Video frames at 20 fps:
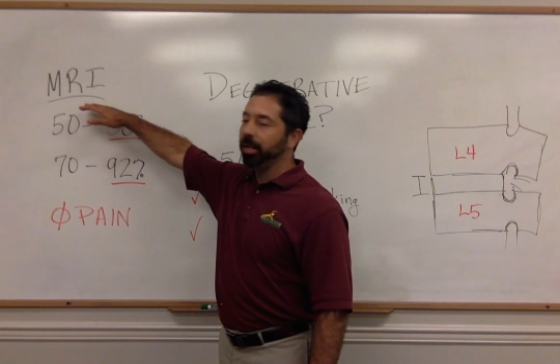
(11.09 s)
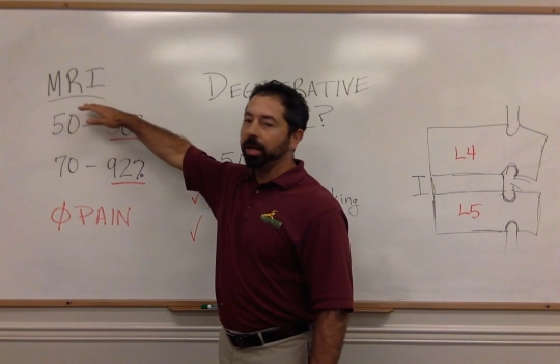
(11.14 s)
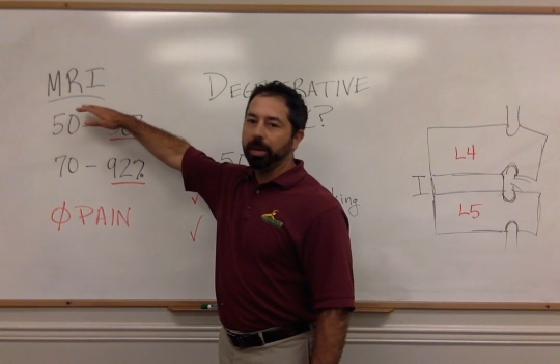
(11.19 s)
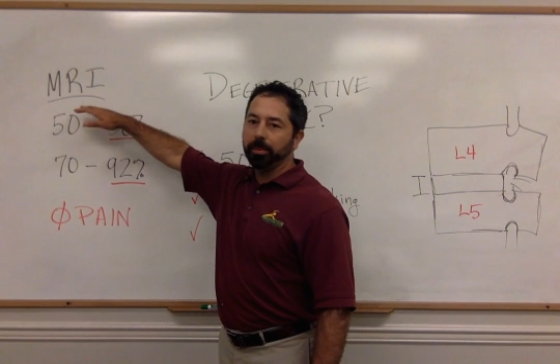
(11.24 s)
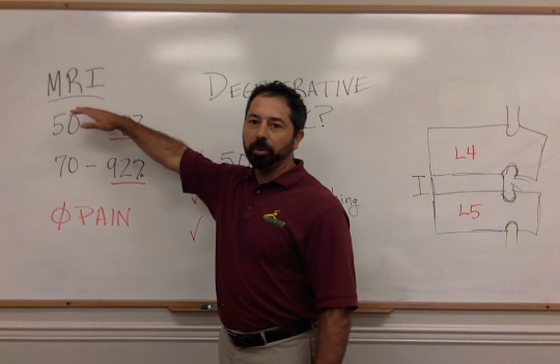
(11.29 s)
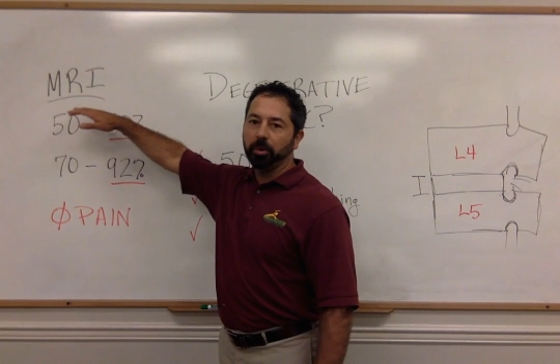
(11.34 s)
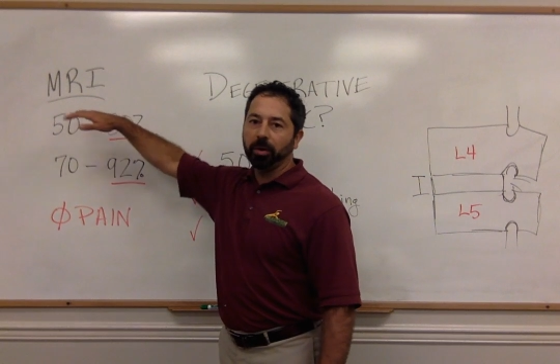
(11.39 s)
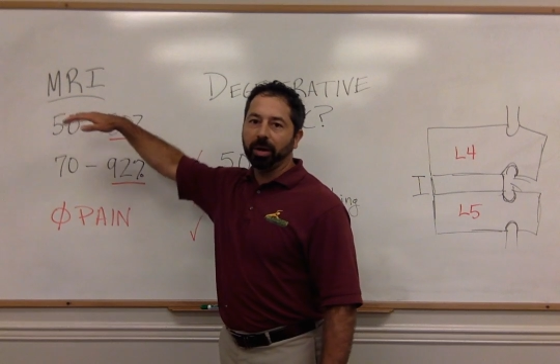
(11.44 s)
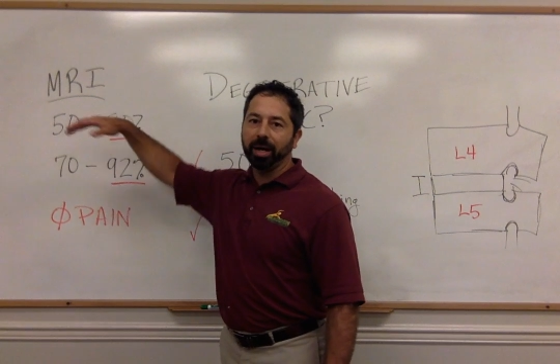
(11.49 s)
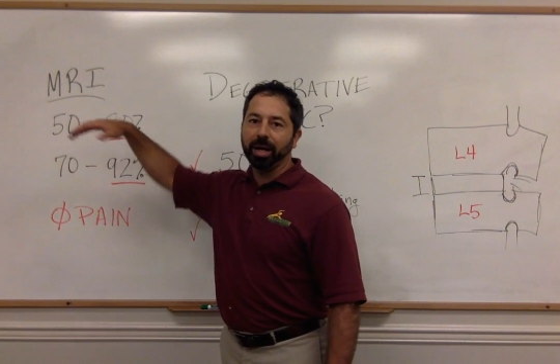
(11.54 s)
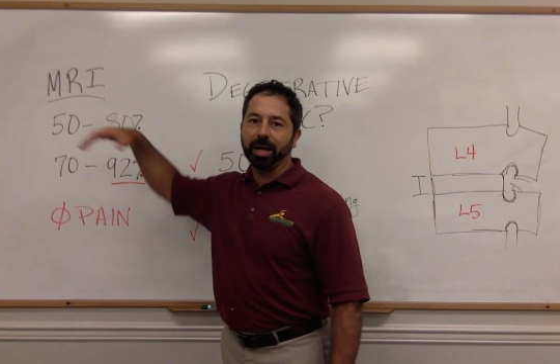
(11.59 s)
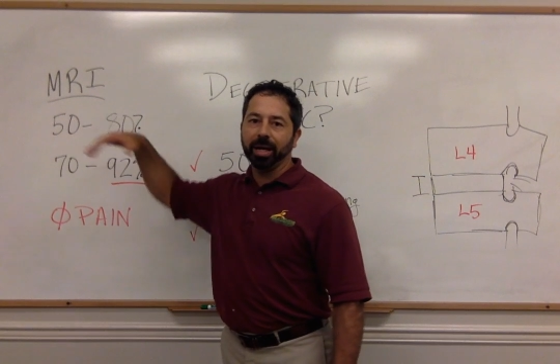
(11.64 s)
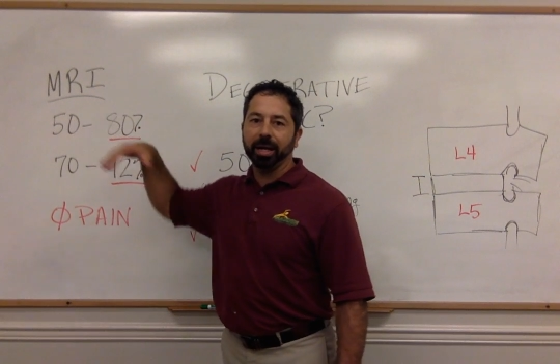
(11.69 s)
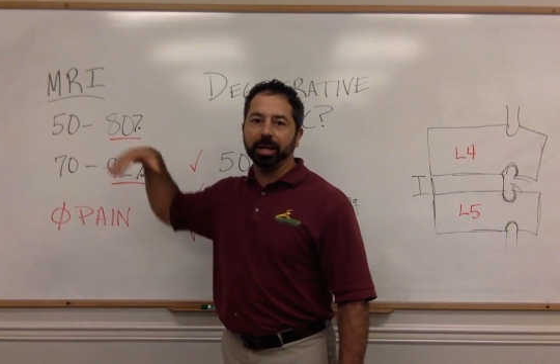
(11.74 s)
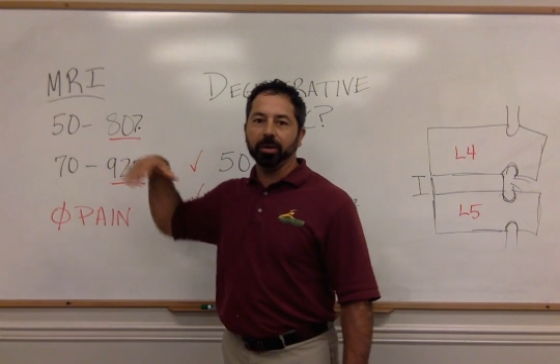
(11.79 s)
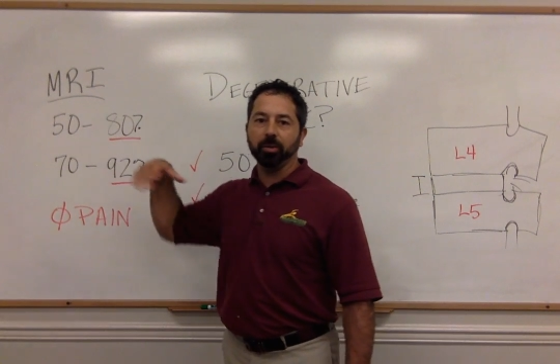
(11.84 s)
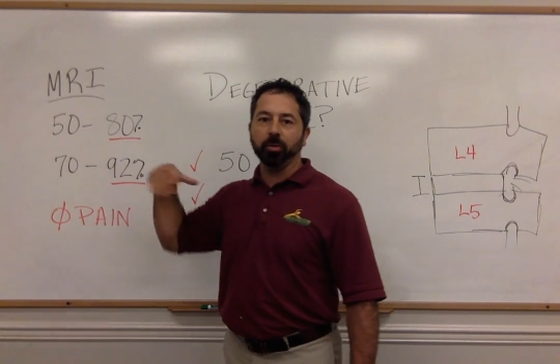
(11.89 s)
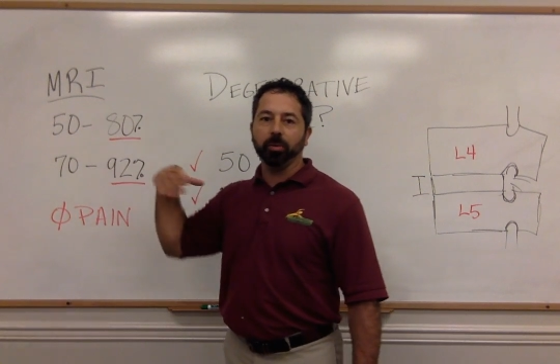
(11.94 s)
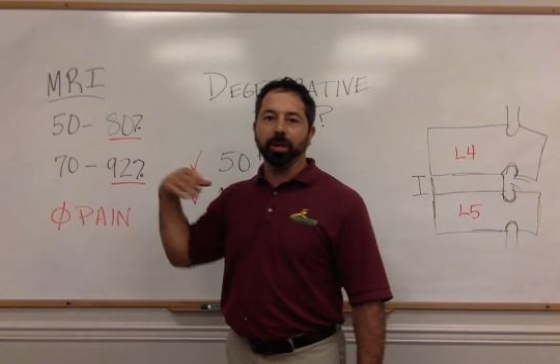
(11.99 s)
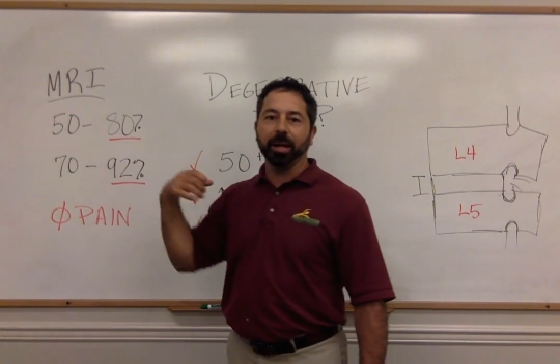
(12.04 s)

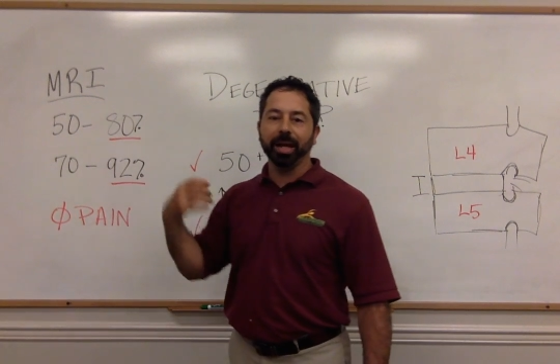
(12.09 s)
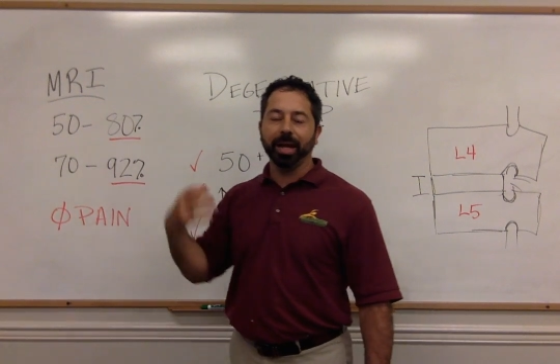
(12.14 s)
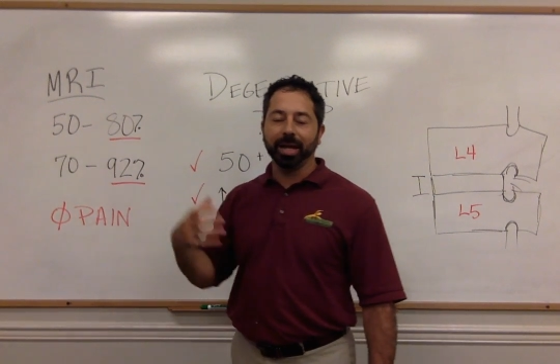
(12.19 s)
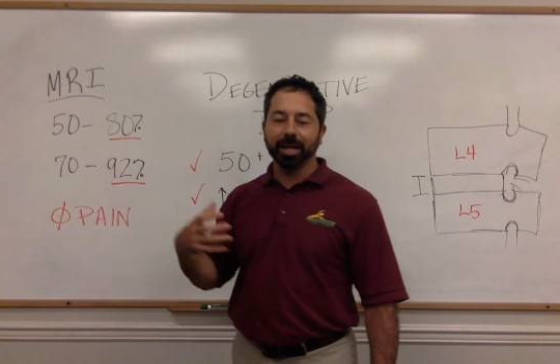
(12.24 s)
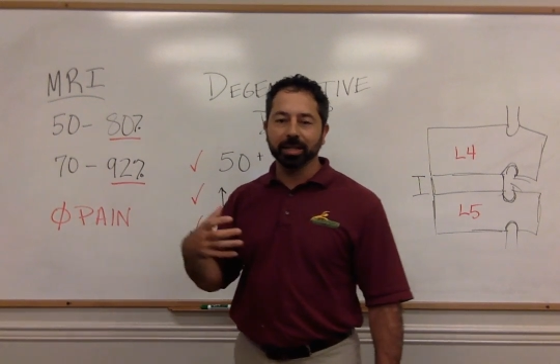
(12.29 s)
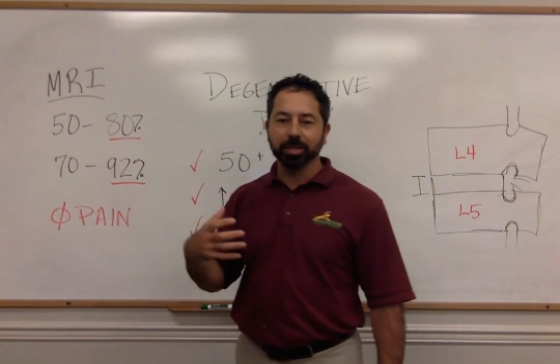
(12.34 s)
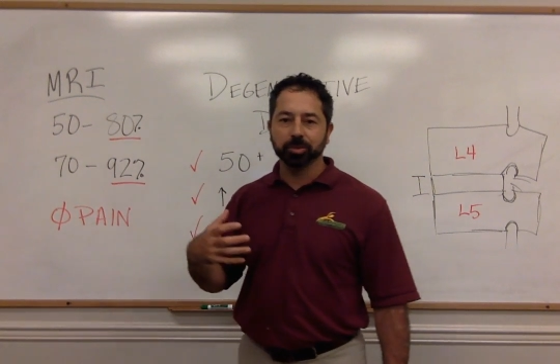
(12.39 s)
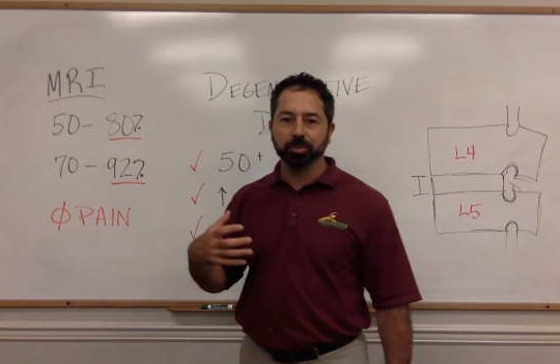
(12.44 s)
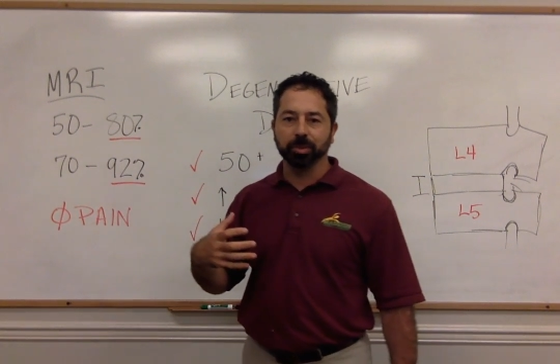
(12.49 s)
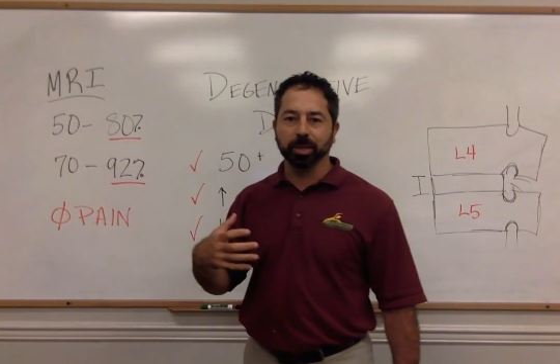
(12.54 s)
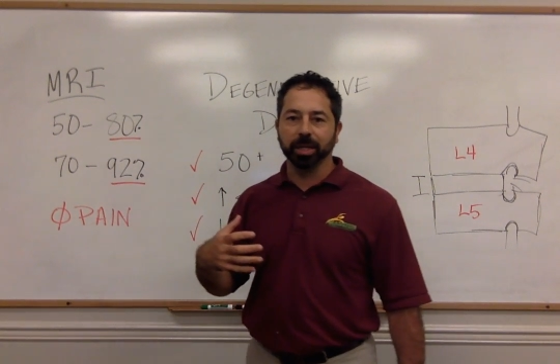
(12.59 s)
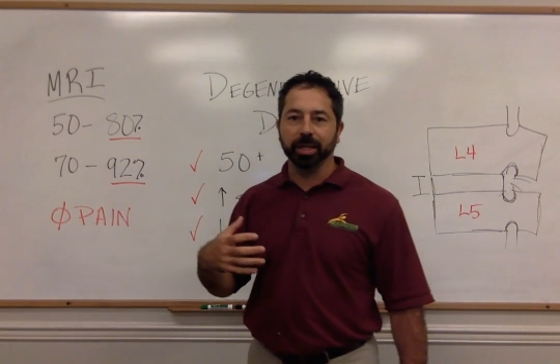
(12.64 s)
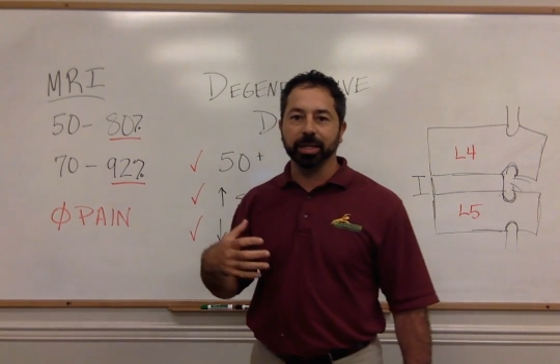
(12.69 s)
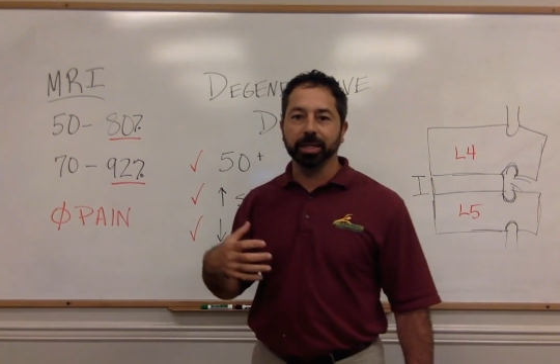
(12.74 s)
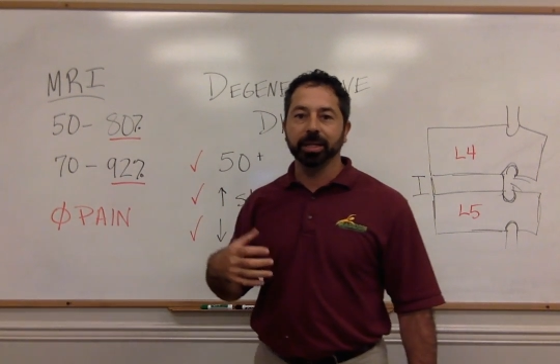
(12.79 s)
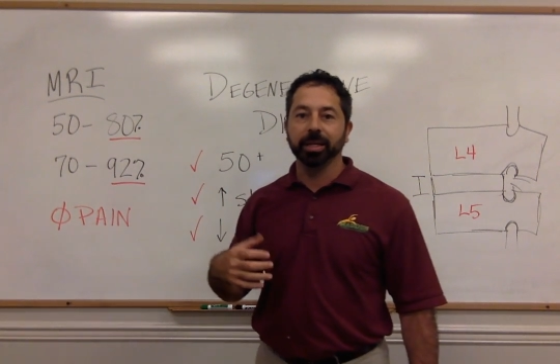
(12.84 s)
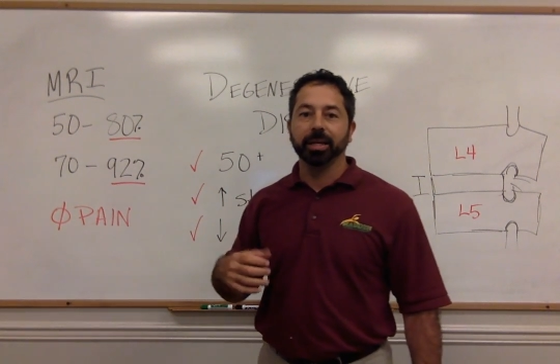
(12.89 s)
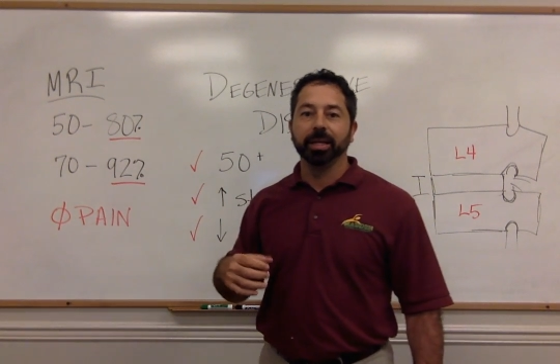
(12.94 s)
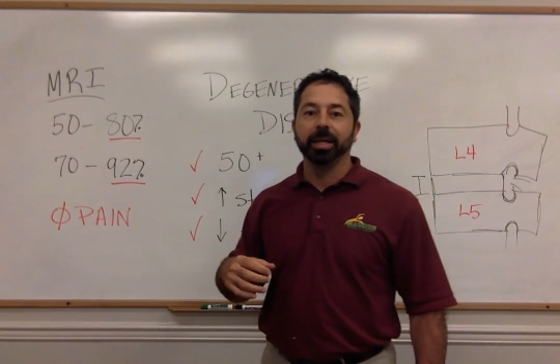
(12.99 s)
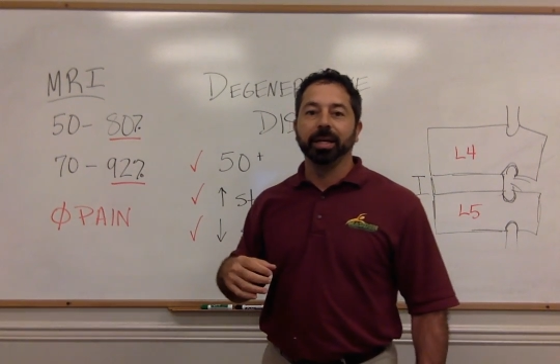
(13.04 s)
MRI or an X-ray